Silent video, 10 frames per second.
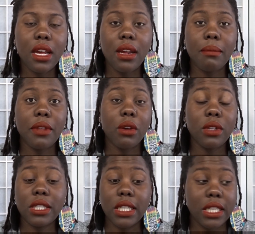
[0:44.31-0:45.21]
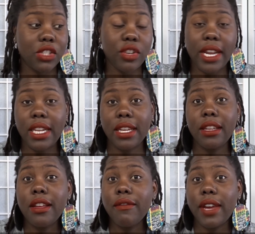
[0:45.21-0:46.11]
The only deal is trying
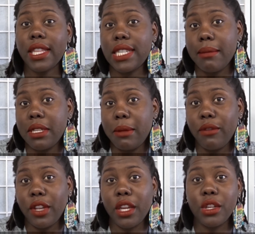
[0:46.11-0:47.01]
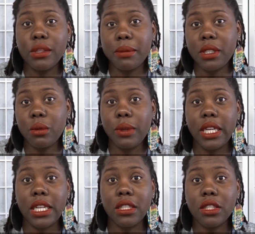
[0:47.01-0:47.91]
to find the time to make videos
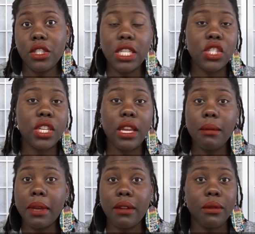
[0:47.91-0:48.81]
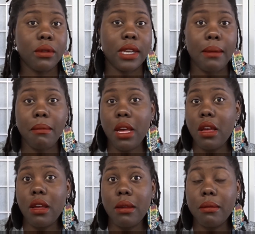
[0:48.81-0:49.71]
between teaching, being a full-time
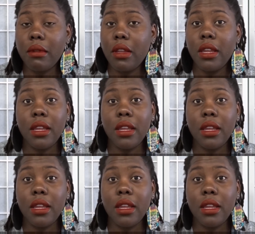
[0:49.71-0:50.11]
mom,